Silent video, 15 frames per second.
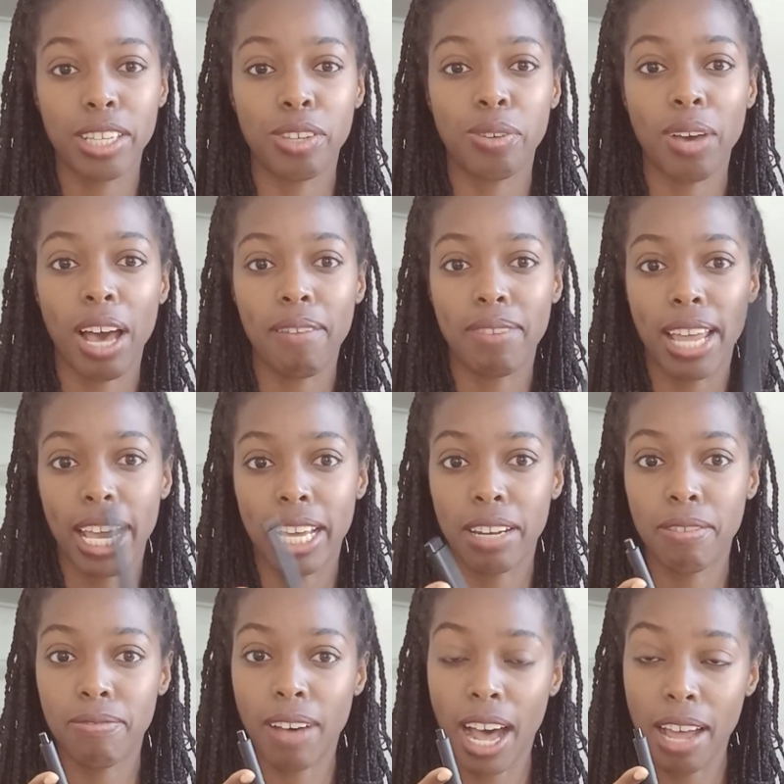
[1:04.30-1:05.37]
So you have
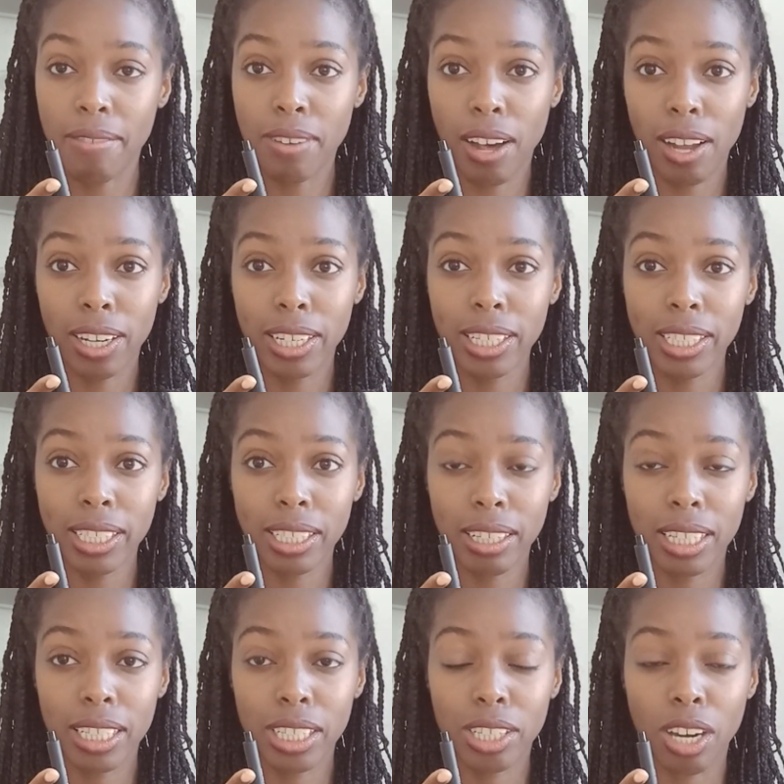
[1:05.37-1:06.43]
negative $5
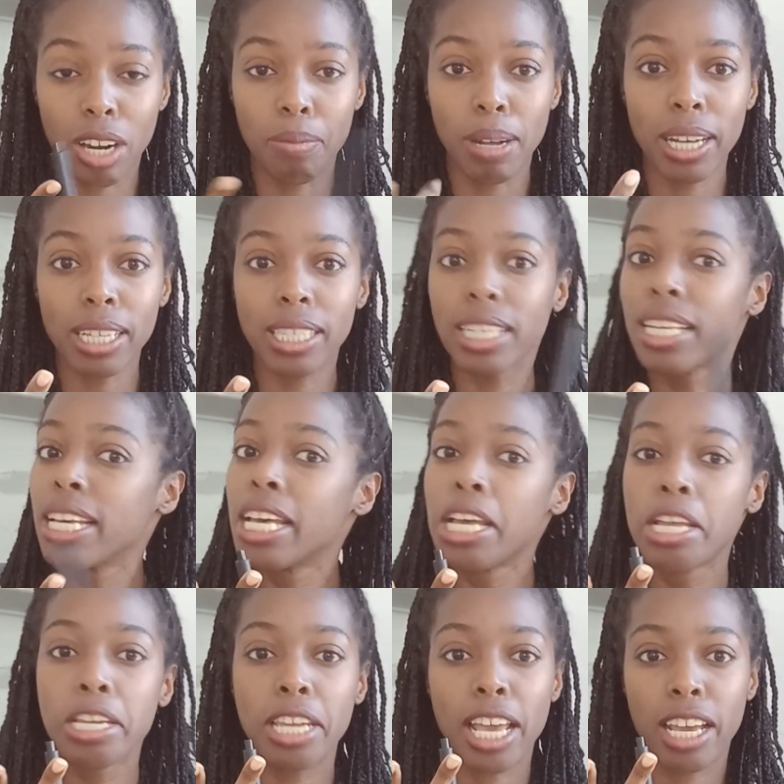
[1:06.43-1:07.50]
in Starbucks,
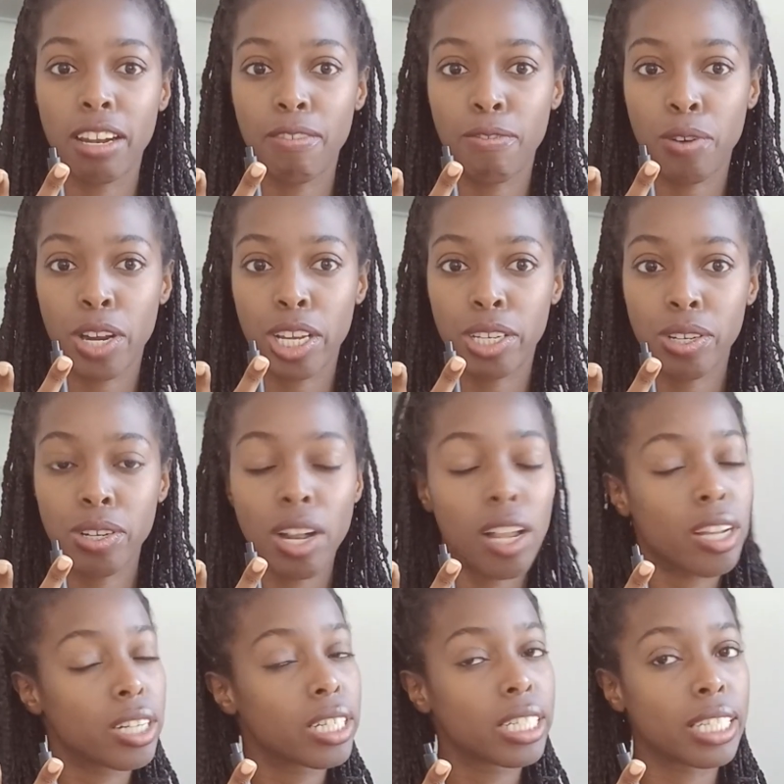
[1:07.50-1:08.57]
negative
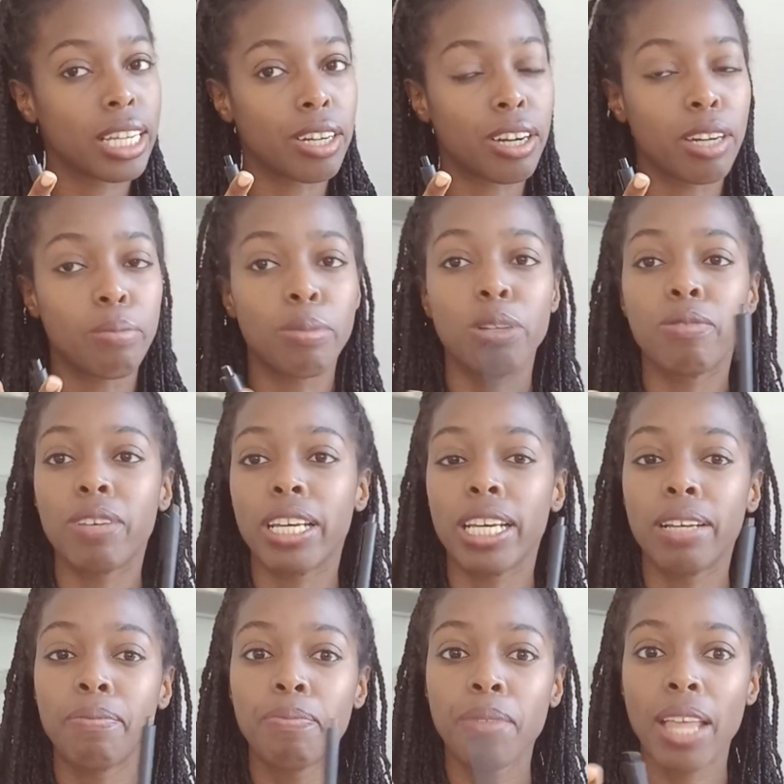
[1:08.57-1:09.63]
$42 dinner and a
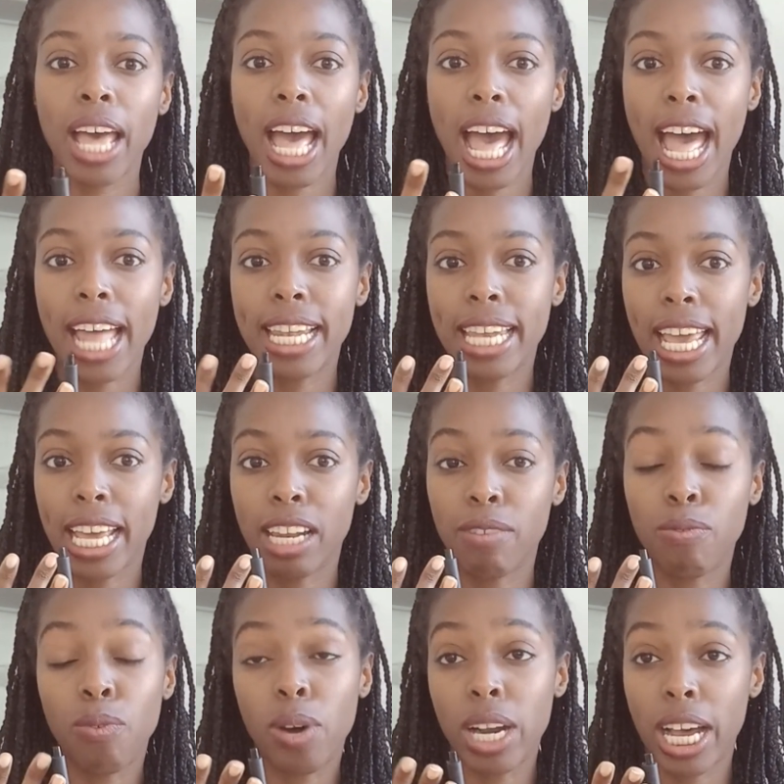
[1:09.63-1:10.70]
movie, and
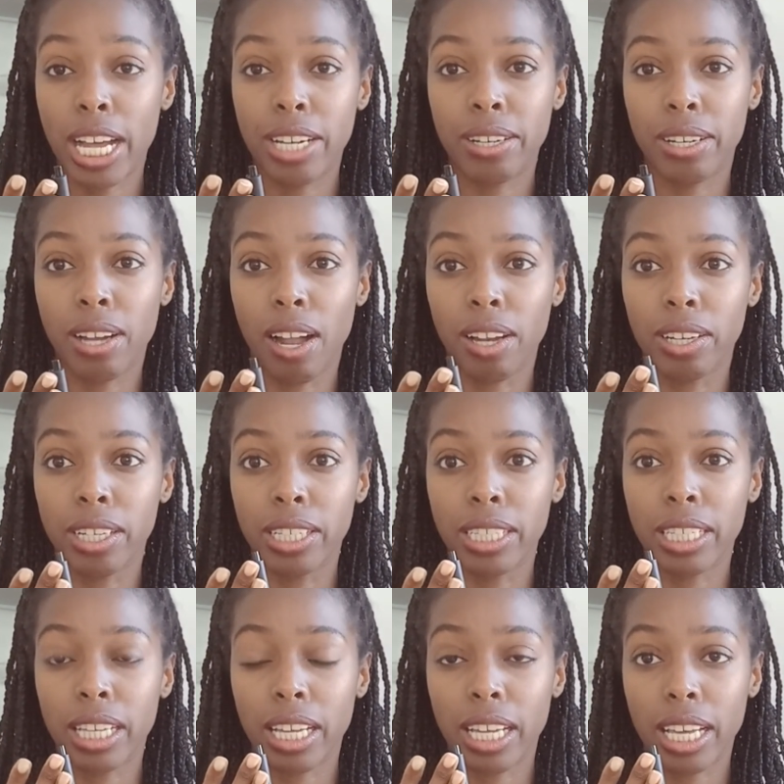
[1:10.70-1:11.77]
negative
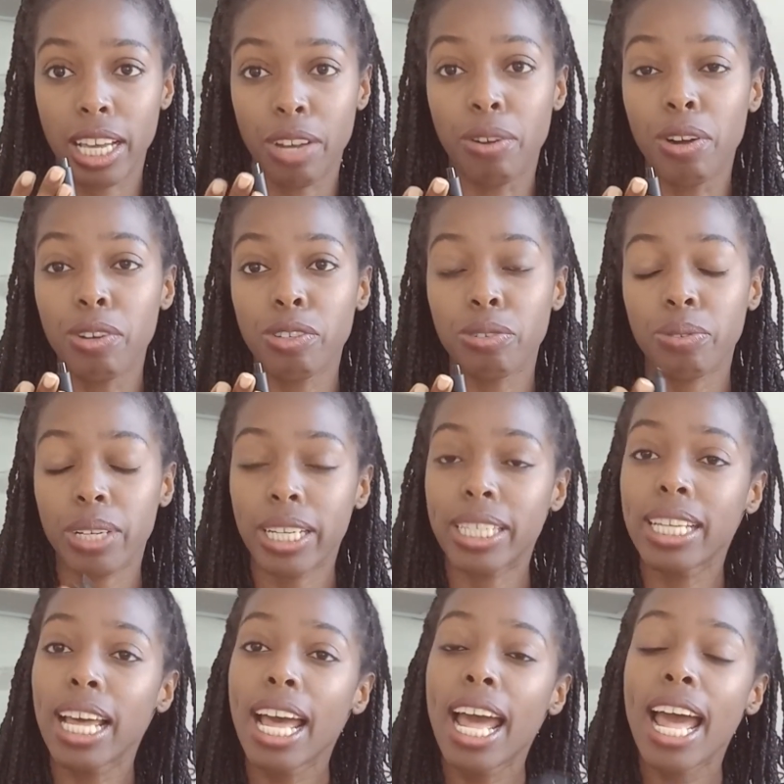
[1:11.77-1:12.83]
$100 in groceries.
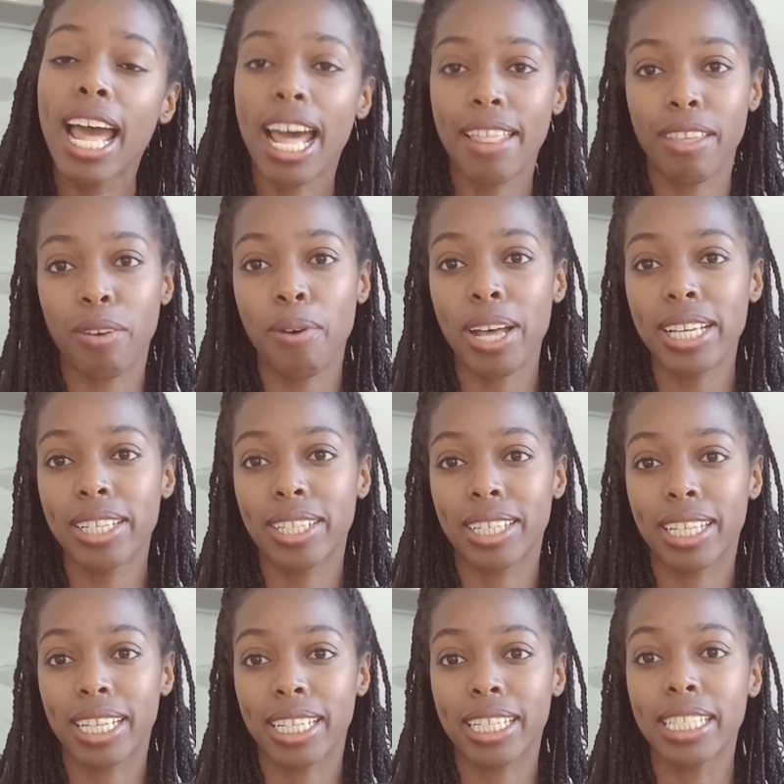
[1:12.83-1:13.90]
And the question
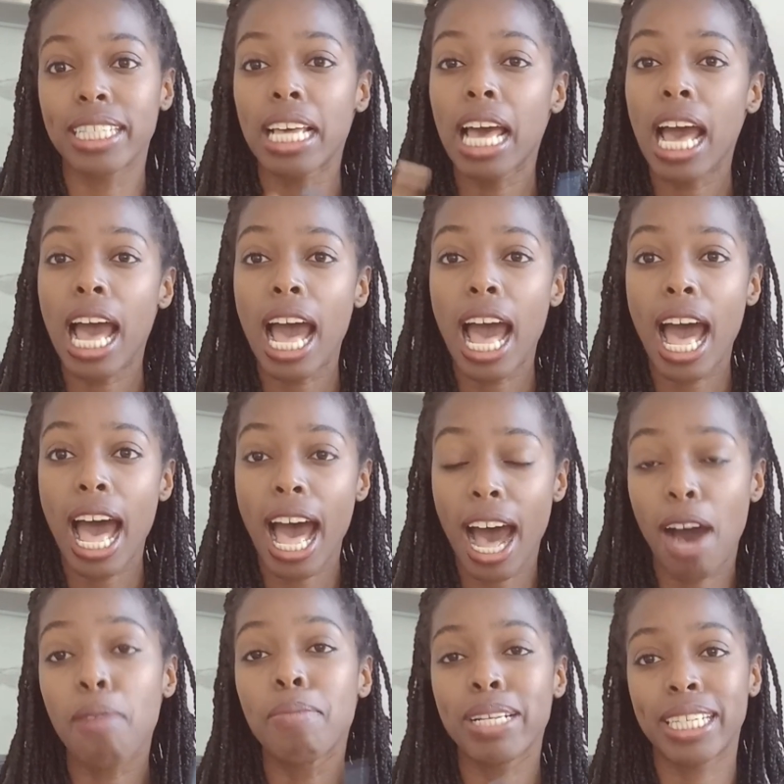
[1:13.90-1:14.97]
is,
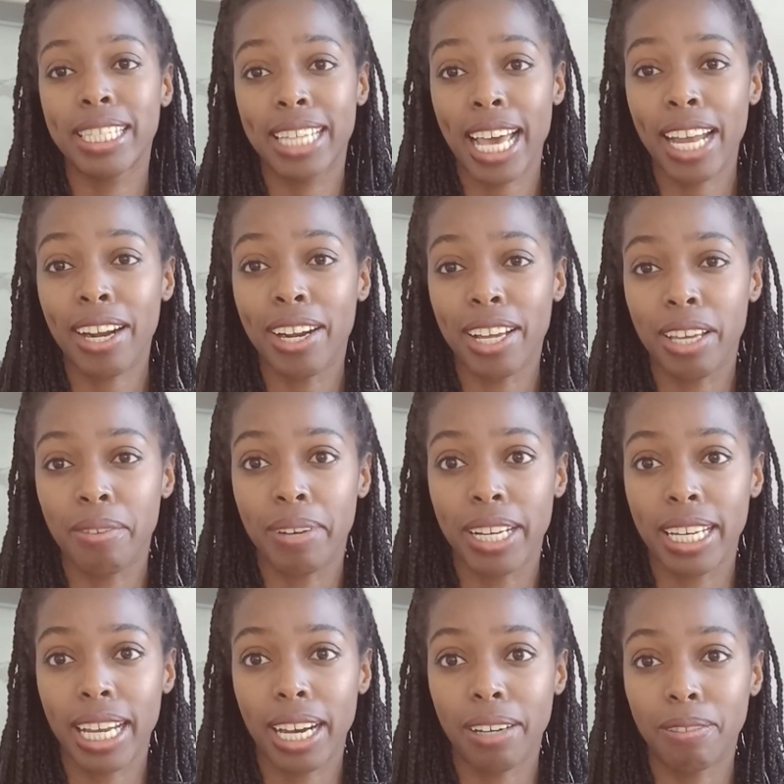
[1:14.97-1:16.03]
how much debt are you
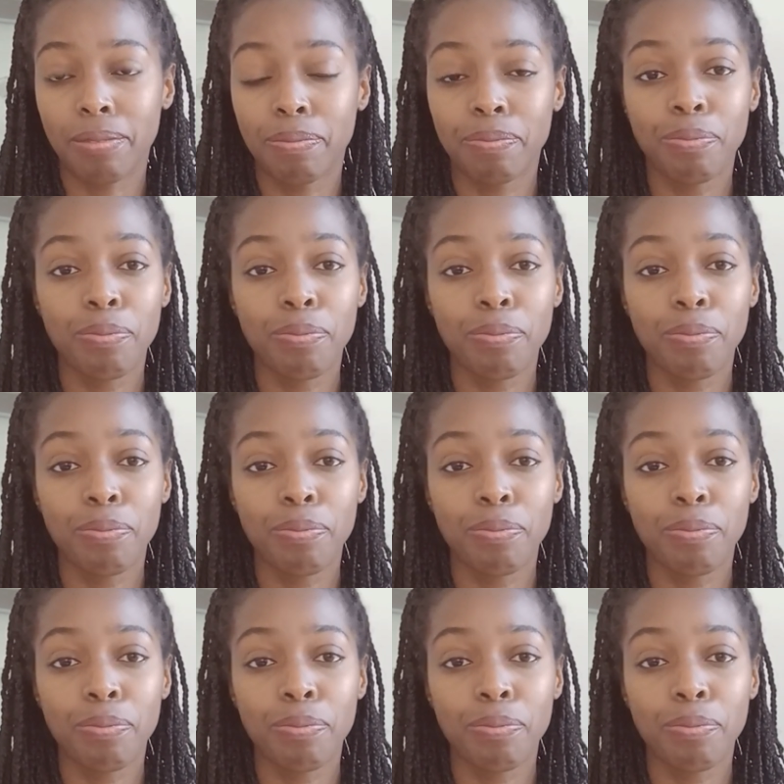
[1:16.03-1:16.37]
in now?